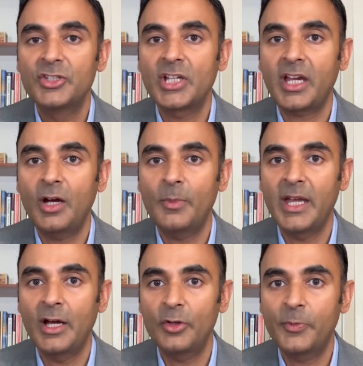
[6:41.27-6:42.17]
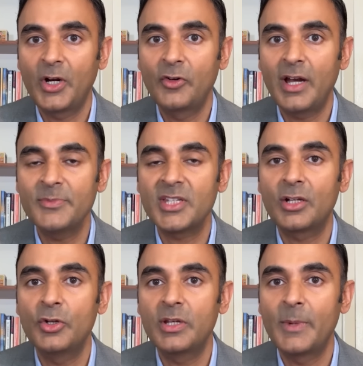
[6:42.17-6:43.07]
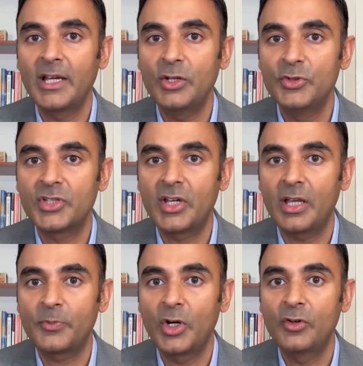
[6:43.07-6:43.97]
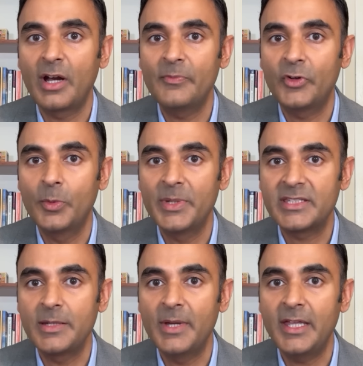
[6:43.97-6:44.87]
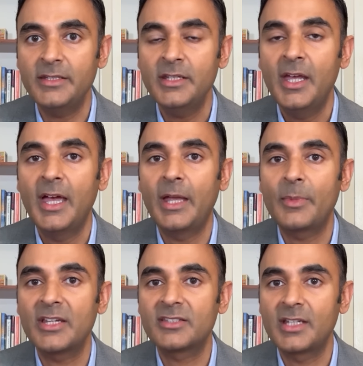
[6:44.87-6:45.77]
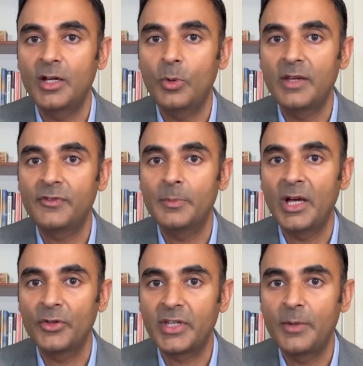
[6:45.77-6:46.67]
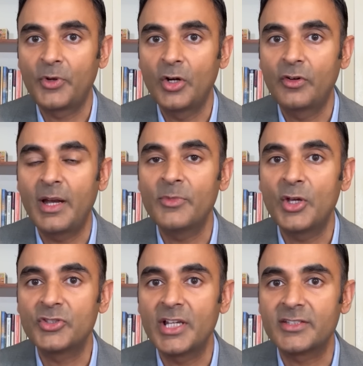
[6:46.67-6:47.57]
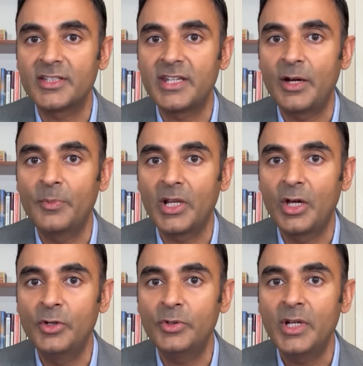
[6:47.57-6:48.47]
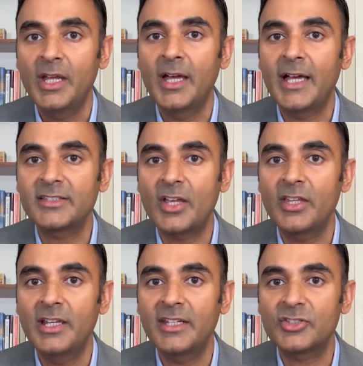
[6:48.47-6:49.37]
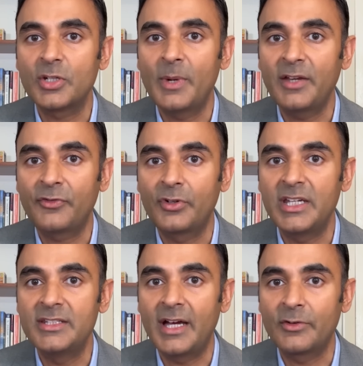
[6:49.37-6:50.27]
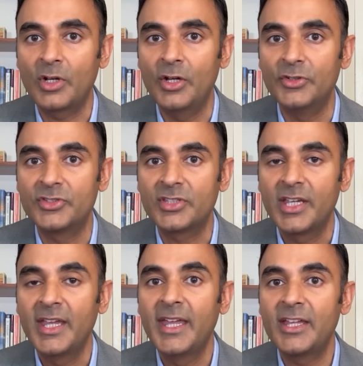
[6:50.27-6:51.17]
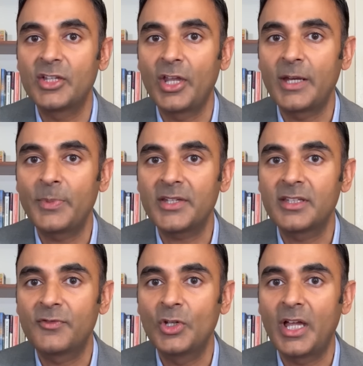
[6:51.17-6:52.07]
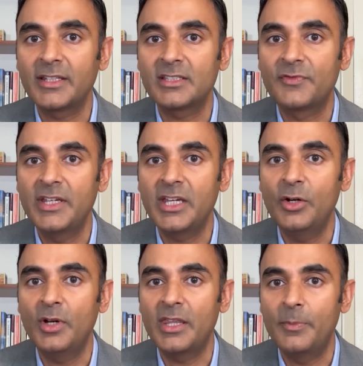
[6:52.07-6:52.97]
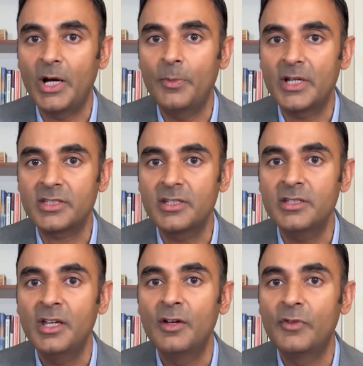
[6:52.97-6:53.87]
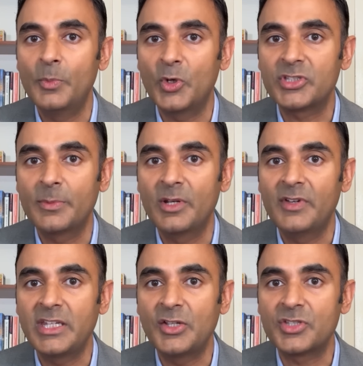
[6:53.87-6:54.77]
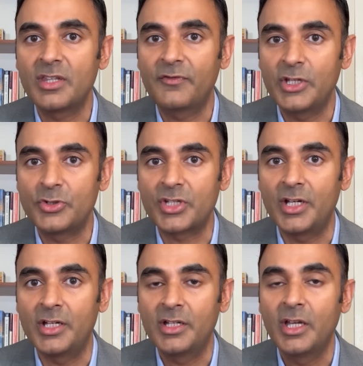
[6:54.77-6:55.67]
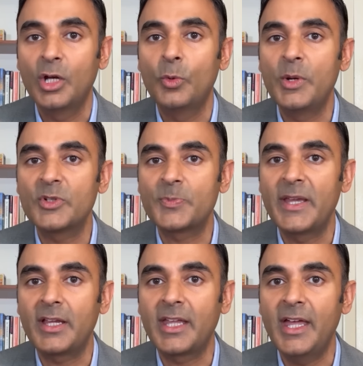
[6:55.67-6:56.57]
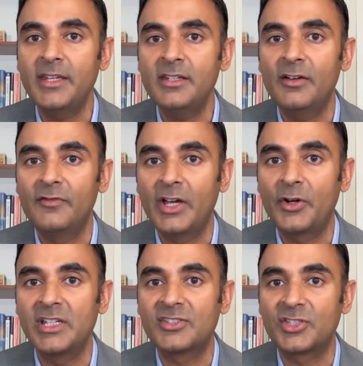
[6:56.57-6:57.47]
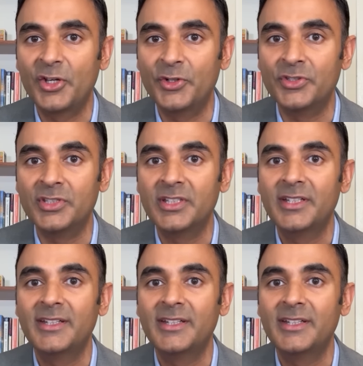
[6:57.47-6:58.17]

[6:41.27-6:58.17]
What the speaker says: Check out my health programs, including my Lose the Gut program for busy men and my Stay Away from Healthcare program. Those links are down below, as are the links to my free downloads. Hit the like button if you like this video and the bell button for more similar videos in the future. We will speak again very soon.